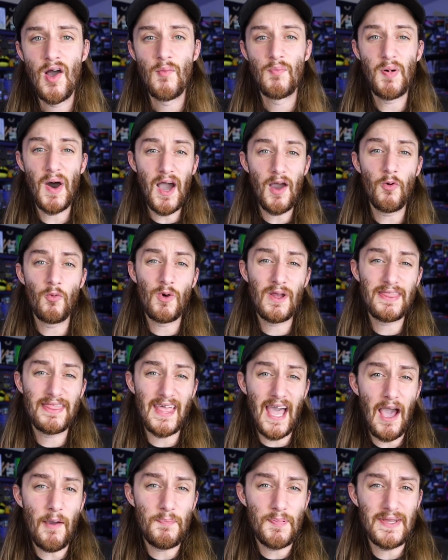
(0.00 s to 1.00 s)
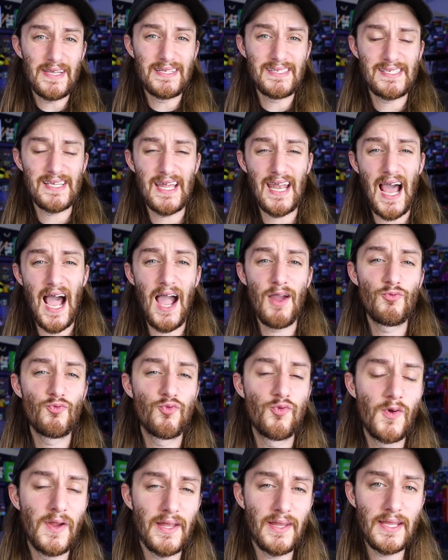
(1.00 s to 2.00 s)
But with that being said, I
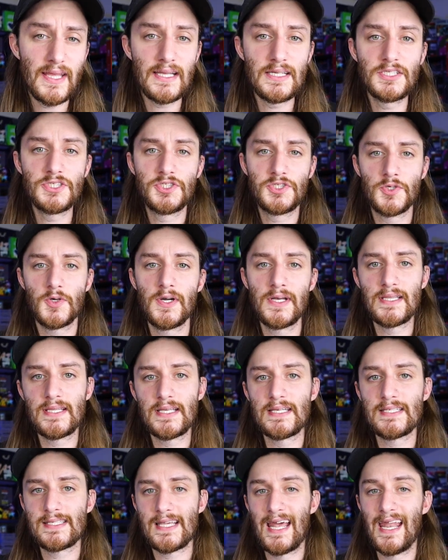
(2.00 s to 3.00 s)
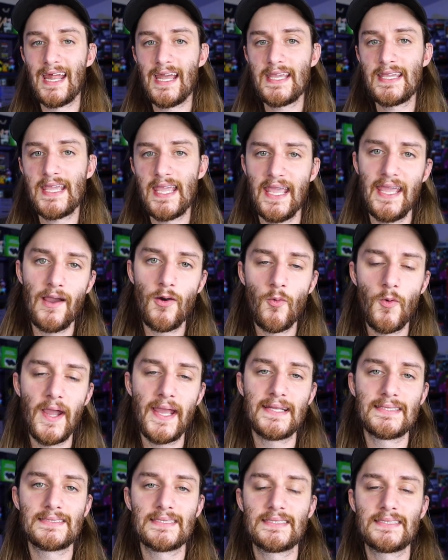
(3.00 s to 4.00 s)
really enjoyed this and I can't
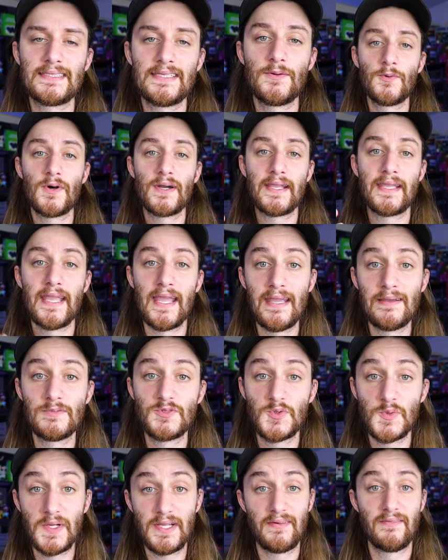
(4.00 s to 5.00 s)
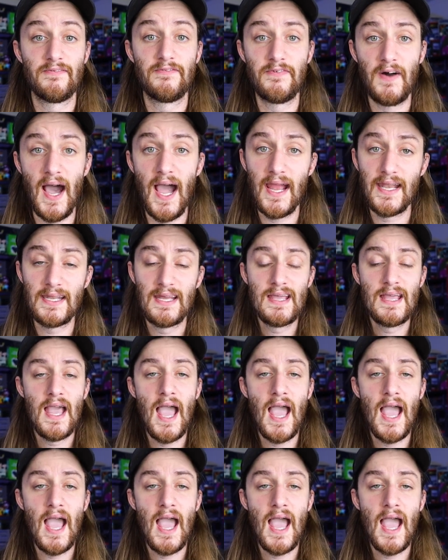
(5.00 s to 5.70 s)
wait to see what games we can find